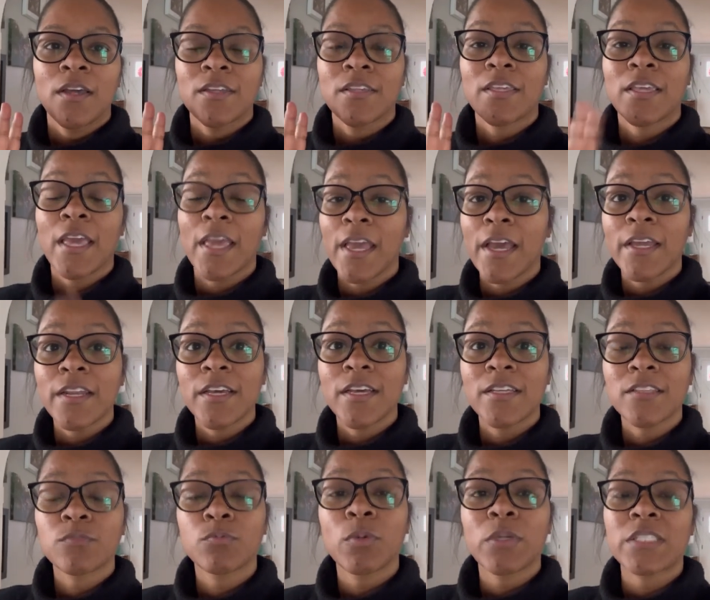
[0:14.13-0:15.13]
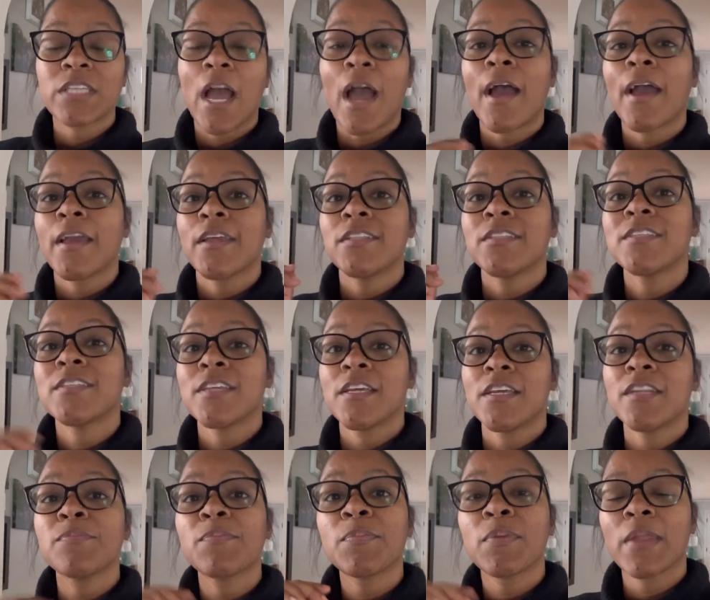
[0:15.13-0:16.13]
cannas, which I
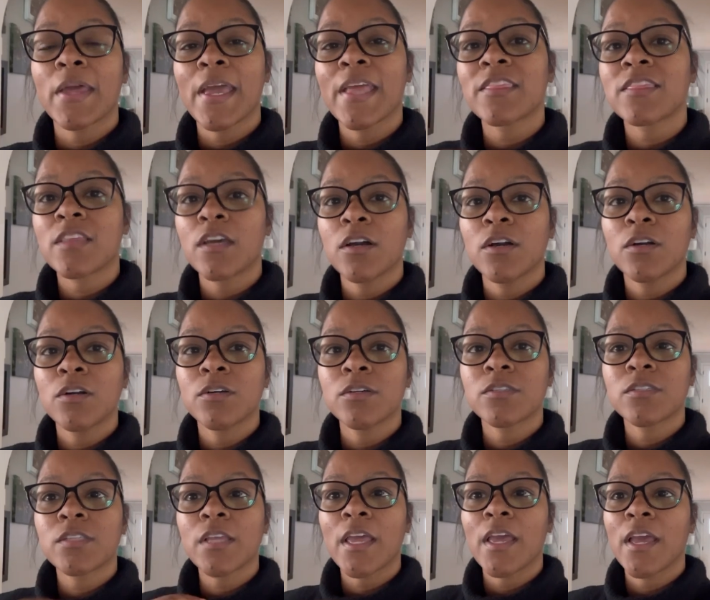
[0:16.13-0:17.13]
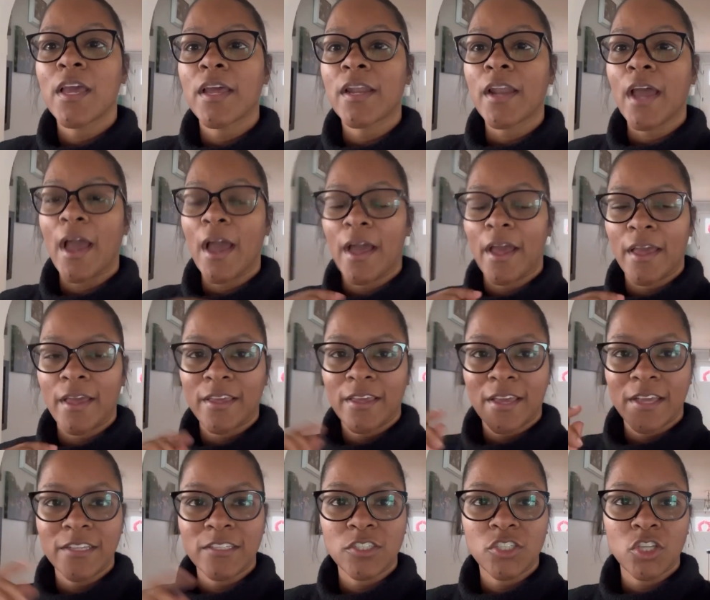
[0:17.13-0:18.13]
did plant those and I
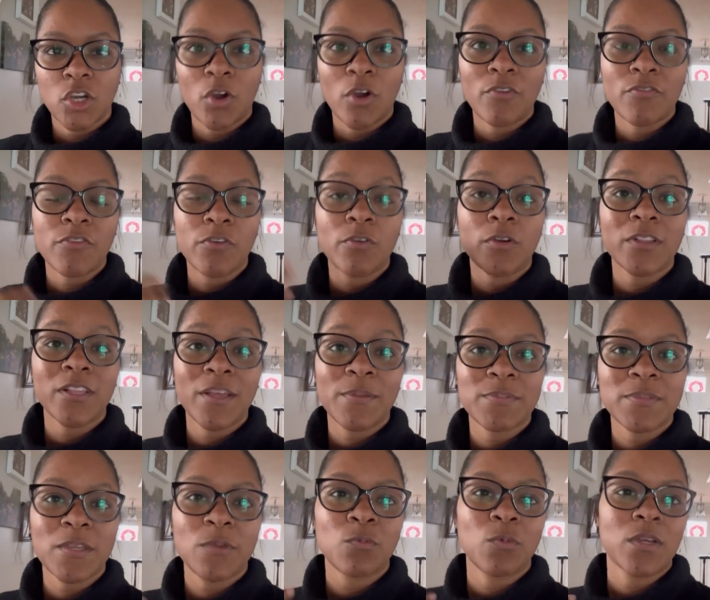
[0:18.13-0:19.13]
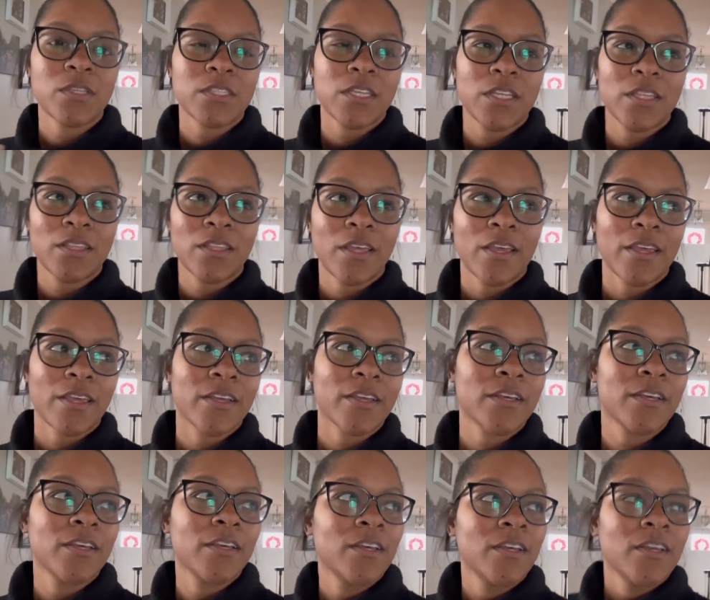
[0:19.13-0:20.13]
can show a few clips. It wasn't
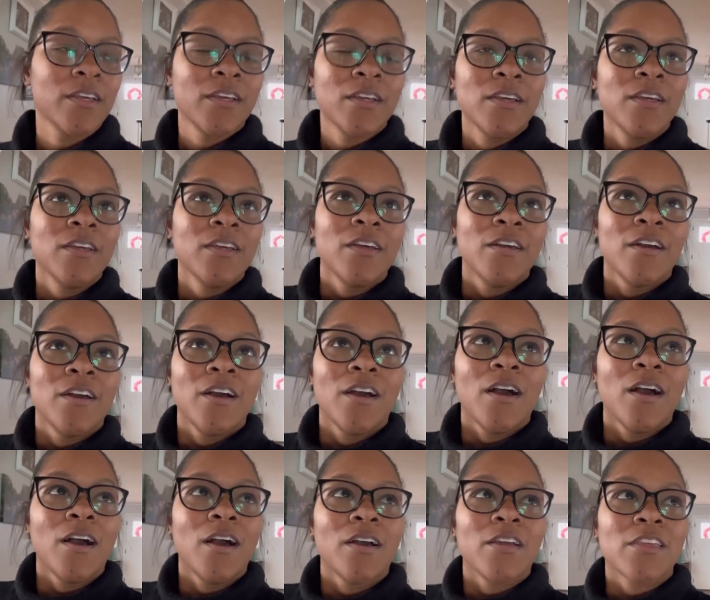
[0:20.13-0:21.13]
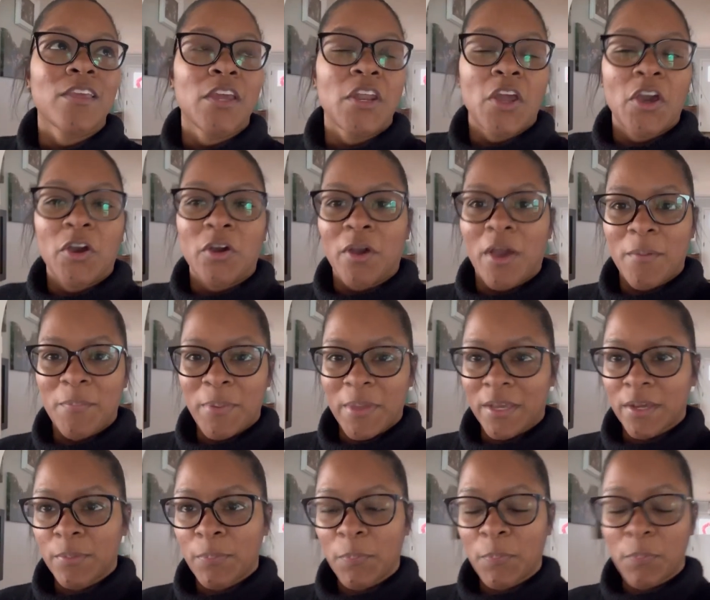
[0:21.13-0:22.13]
like, you know, a
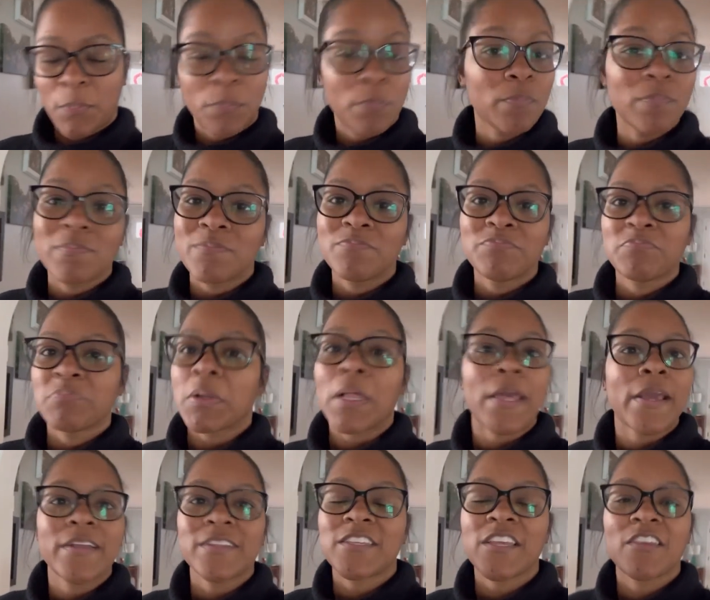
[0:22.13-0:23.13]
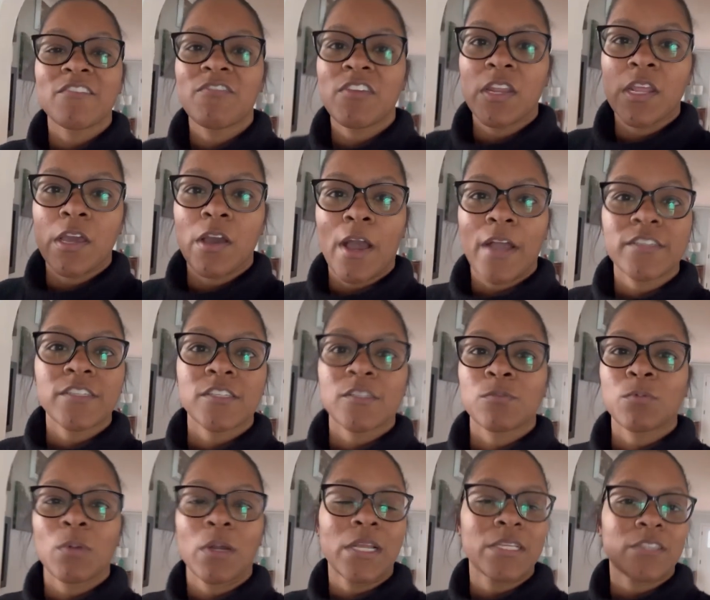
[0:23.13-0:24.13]
big planting video. I just
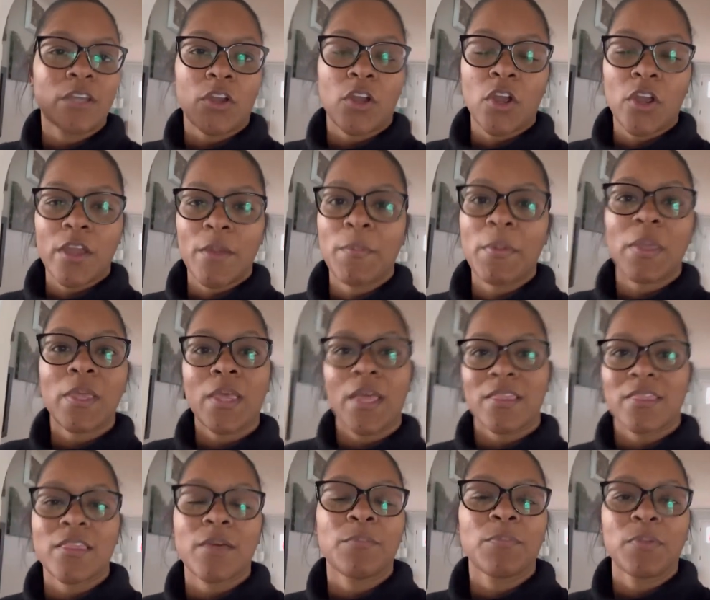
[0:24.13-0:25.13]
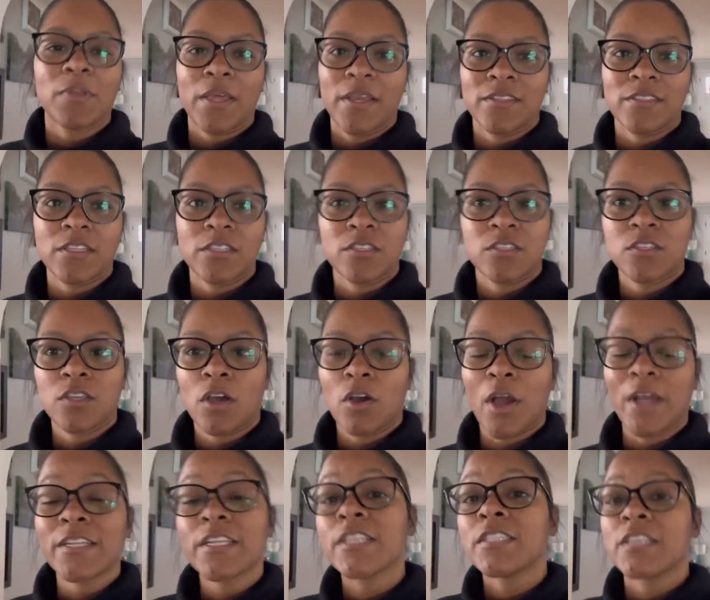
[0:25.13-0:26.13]
wanted to hurry up and get them planted. So
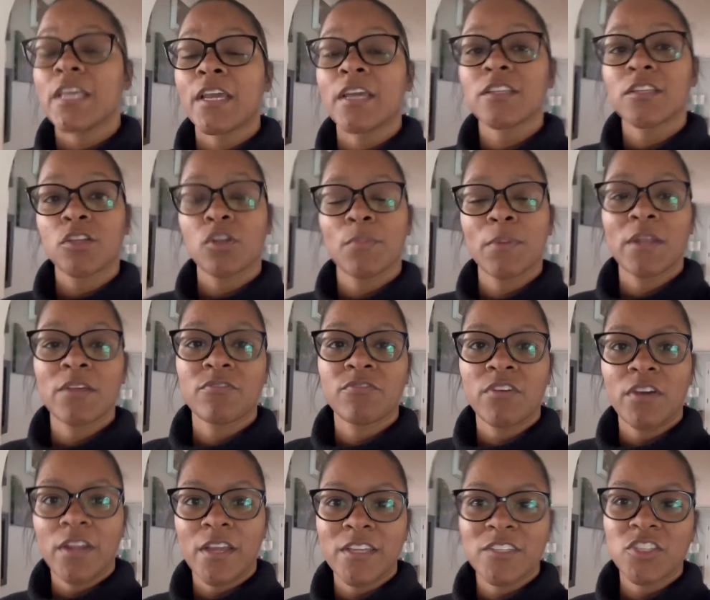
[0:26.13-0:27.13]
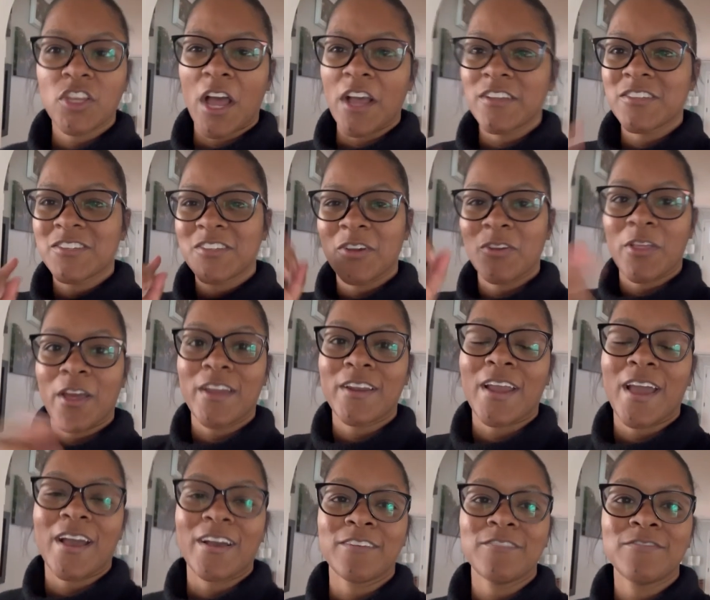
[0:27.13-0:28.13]
I did take a little bit of footage, so I'll show that
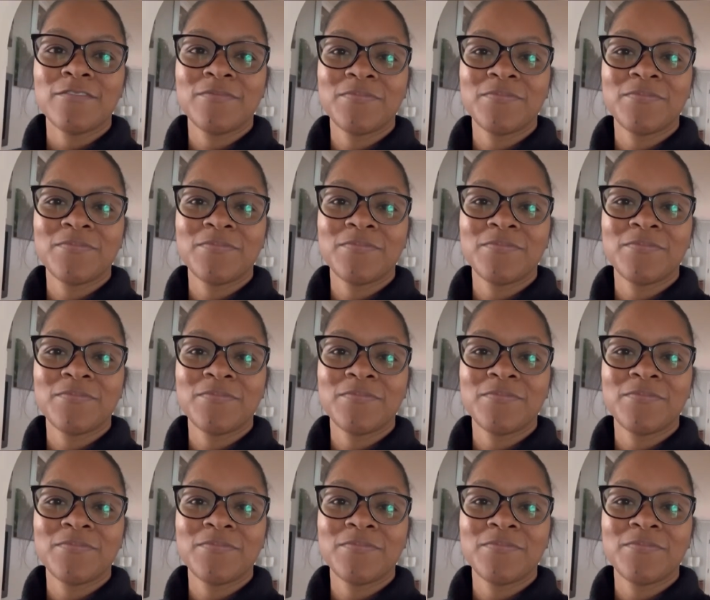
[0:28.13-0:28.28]
now.